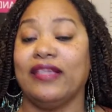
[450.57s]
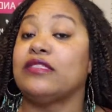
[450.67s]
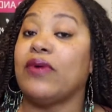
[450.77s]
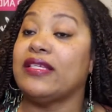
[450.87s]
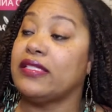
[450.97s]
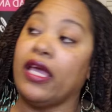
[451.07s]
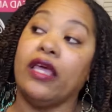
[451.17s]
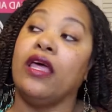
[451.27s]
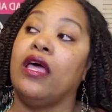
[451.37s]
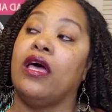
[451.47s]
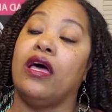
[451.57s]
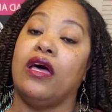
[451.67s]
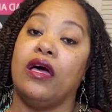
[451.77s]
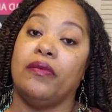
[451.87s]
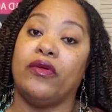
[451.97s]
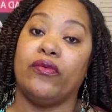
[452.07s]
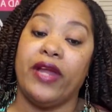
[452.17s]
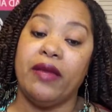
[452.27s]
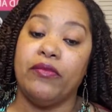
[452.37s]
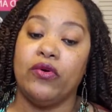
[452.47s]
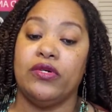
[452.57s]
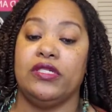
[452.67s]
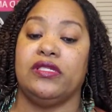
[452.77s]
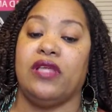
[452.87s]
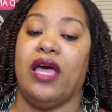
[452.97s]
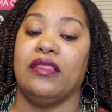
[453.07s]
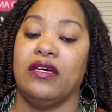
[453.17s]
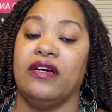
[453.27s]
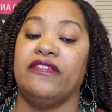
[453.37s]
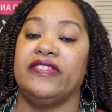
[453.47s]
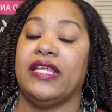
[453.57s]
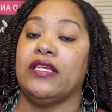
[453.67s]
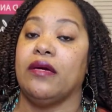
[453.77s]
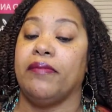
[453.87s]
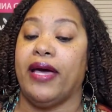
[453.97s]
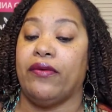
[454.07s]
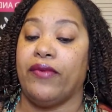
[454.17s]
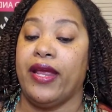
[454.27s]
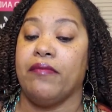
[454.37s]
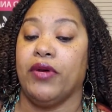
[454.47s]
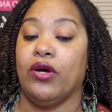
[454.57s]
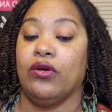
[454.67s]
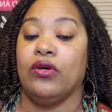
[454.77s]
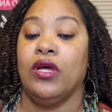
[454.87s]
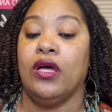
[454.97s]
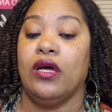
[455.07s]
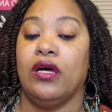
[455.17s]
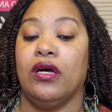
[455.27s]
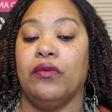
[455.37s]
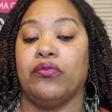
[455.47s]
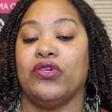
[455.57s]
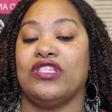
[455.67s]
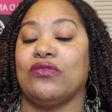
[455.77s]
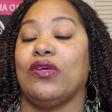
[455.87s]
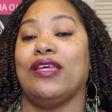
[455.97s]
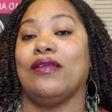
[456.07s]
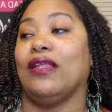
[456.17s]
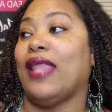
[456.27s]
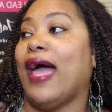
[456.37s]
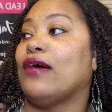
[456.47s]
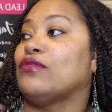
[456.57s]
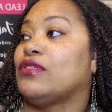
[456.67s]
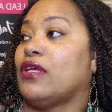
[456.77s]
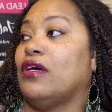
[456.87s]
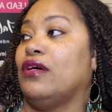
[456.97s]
That's why I said the rainbow is, I love setting up by the rainbow, which it allows